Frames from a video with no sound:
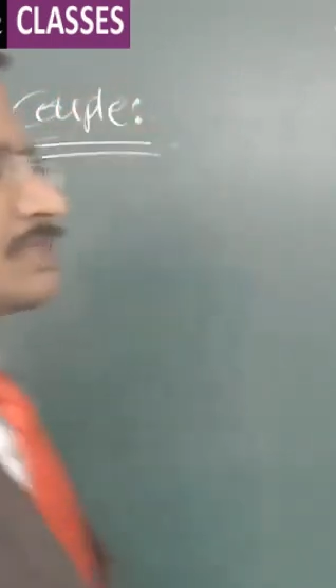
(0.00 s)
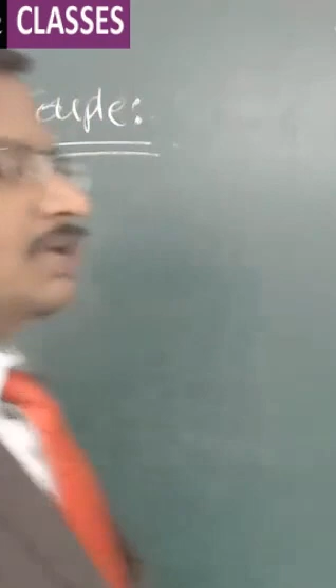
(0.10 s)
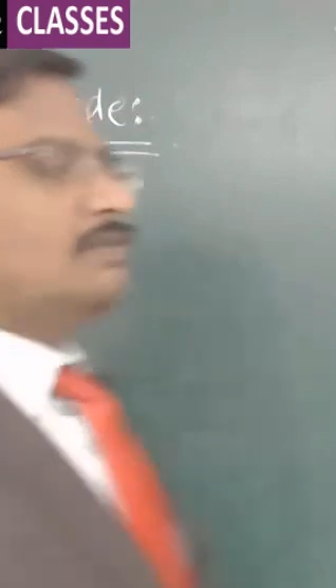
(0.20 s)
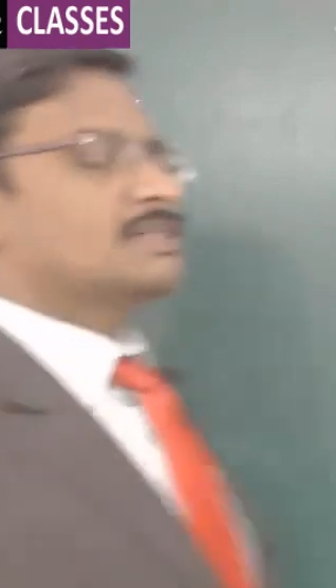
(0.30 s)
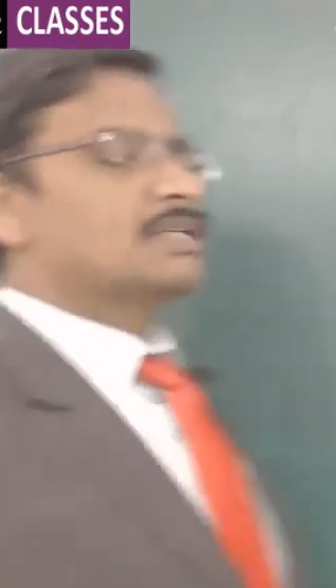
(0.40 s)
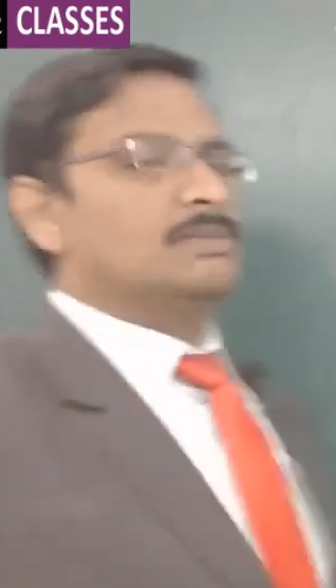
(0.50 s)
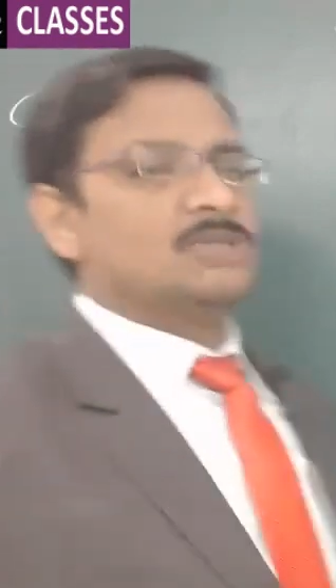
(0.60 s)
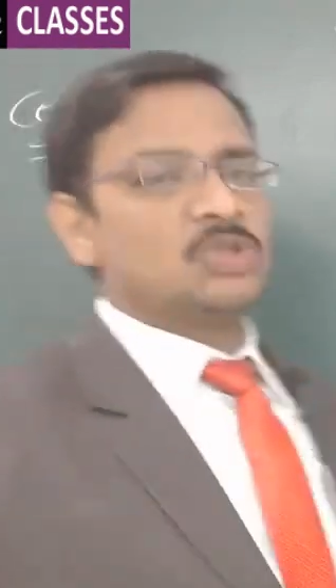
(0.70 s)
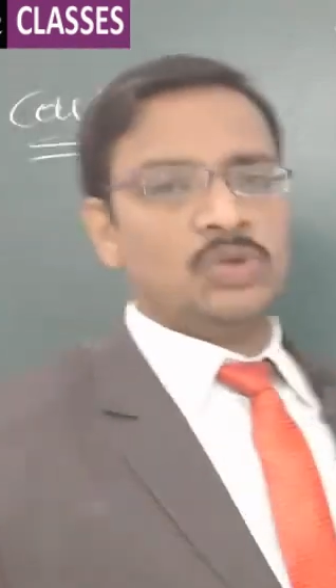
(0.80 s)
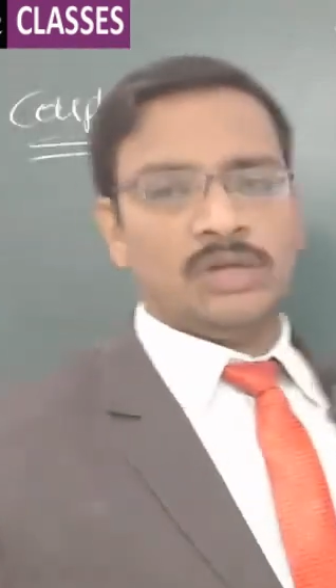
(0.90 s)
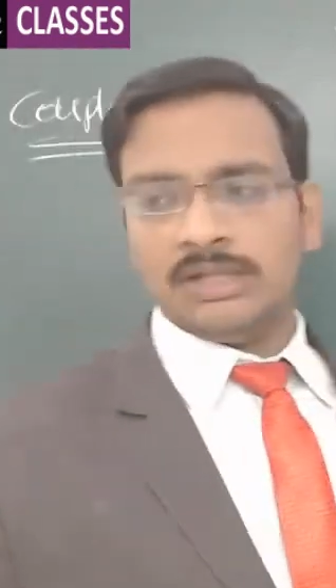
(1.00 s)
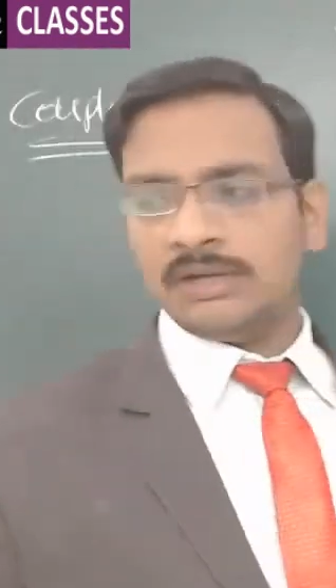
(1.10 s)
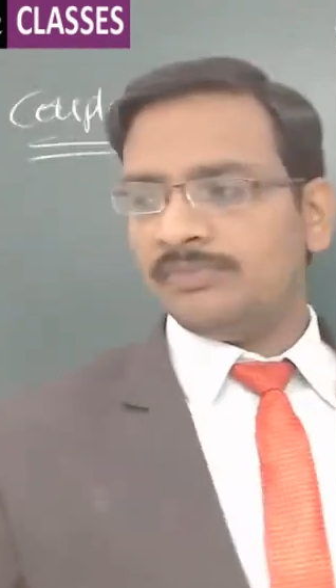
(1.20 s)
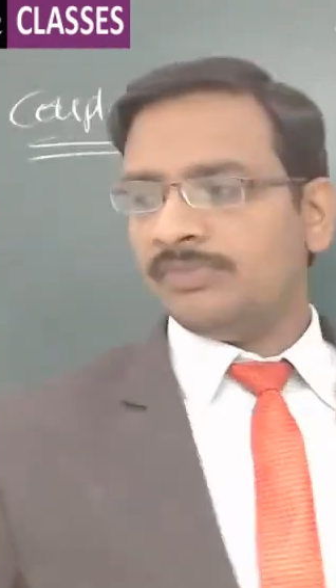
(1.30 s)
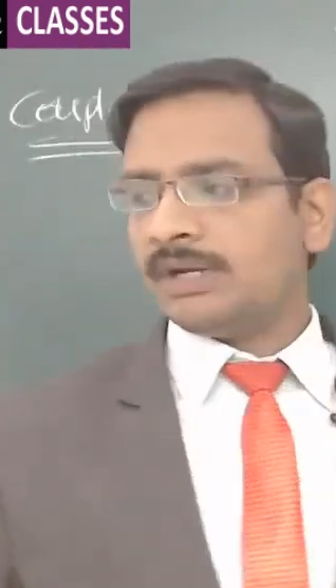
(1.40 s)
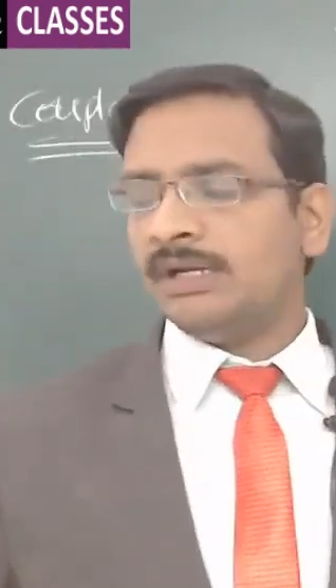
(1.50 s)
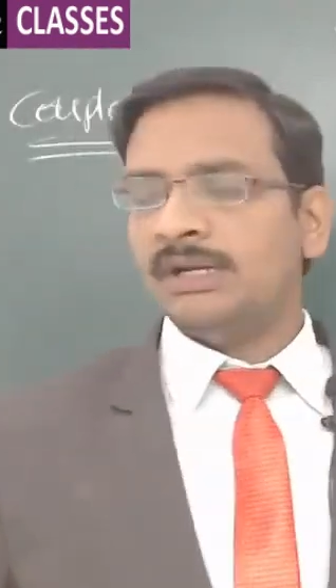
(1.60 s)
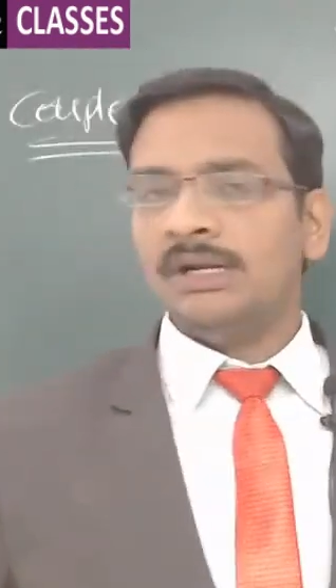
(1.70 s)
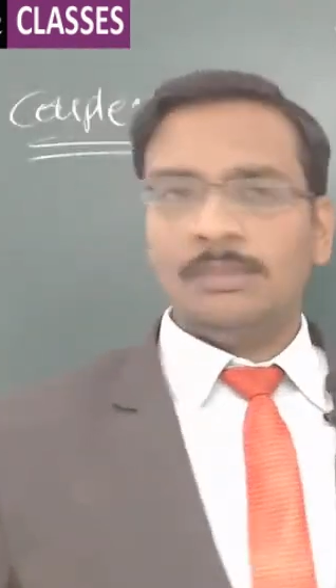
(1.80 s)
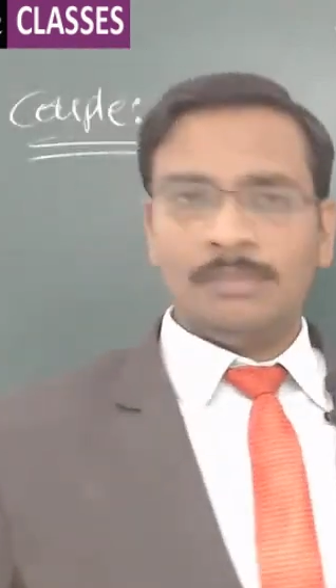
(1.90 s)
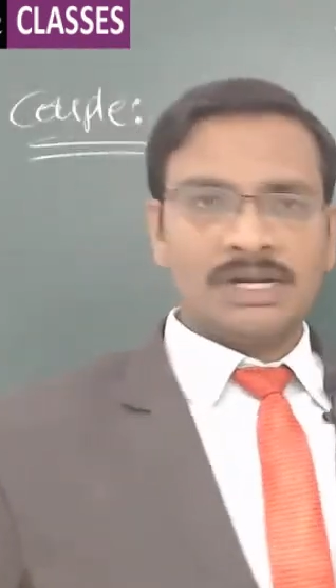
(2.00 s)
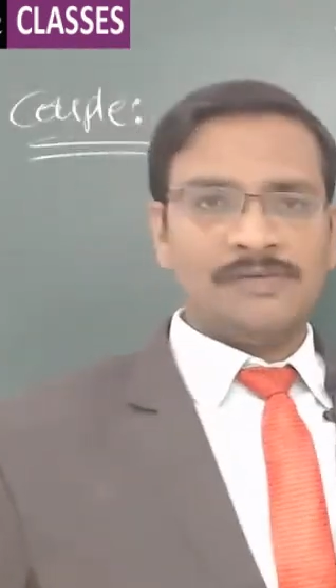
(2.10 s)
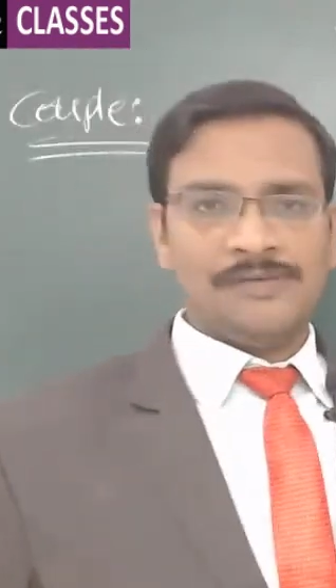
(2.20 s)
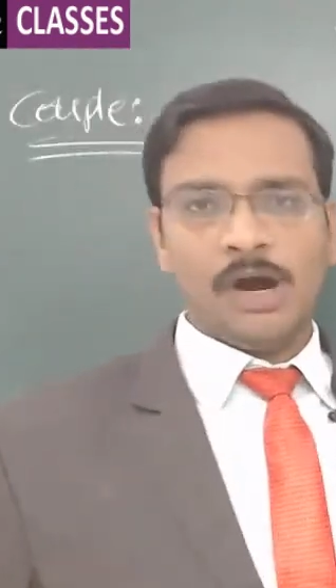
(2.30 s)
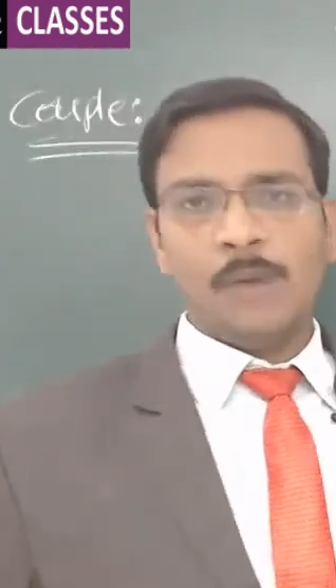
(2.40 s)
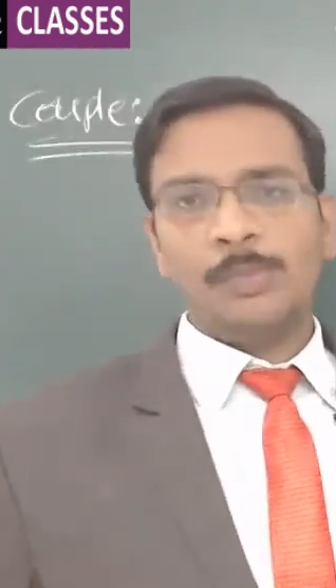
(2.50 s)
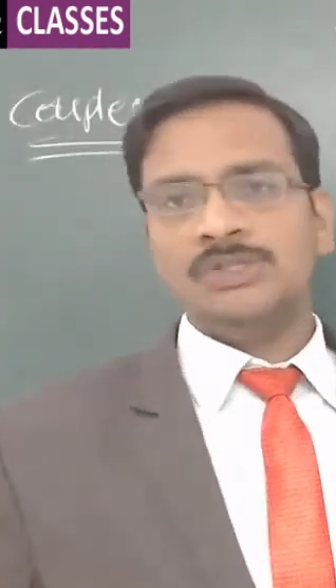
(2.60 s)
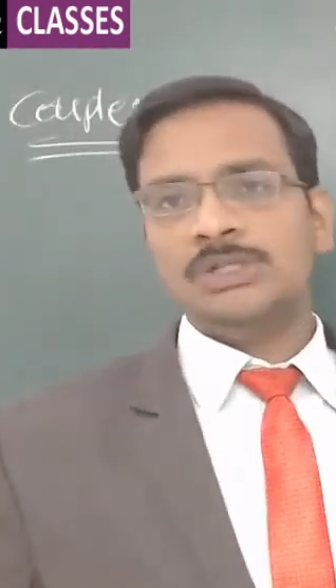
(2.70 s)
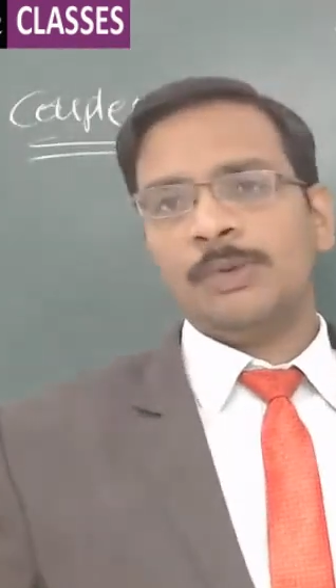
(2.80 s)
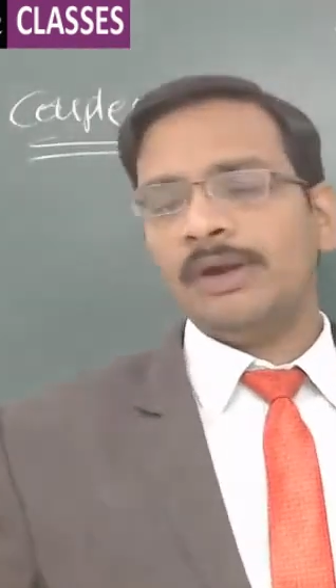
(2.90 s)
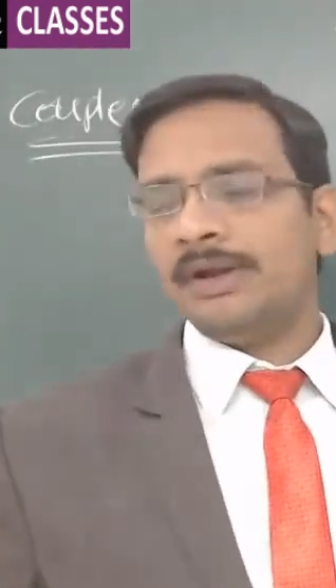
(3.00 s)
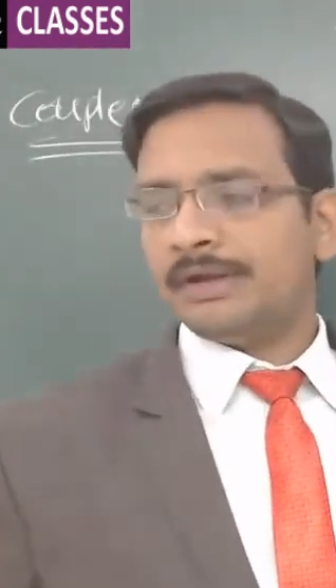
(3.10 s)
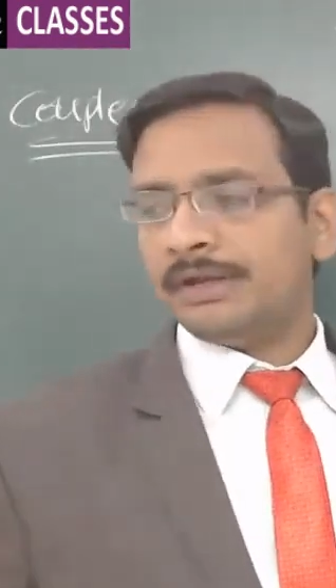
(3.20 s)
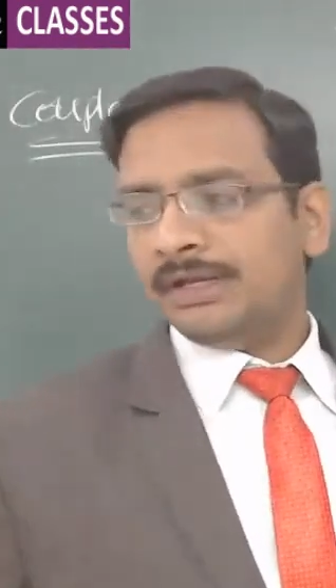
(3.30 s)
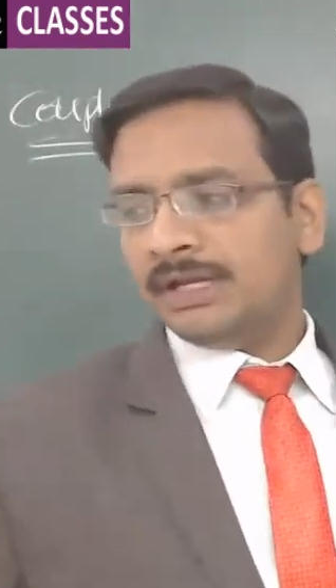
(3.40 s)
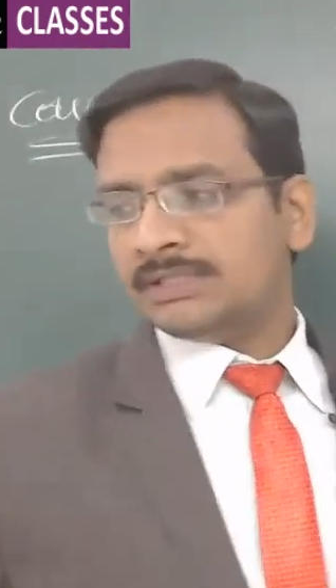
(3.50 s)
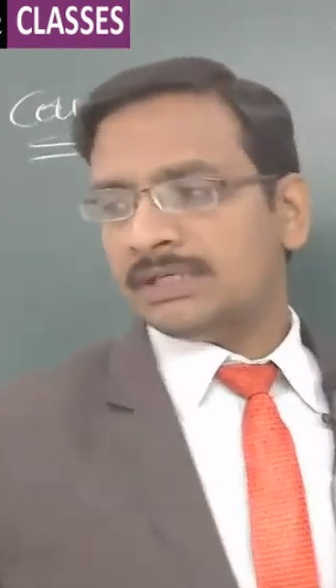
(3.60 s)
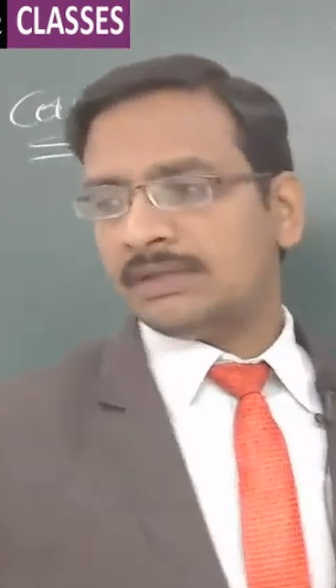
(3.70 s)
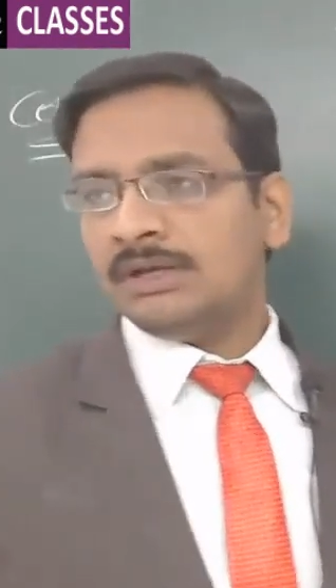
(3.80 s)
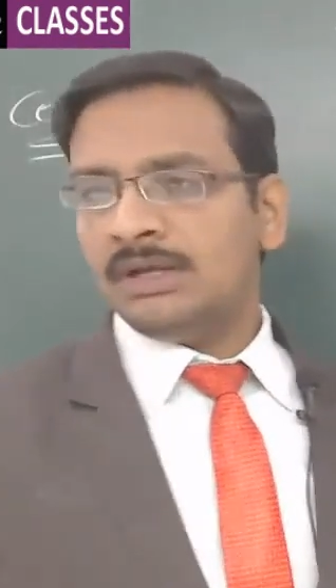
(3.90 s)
always comes together, right? But of opposite polarity in nature.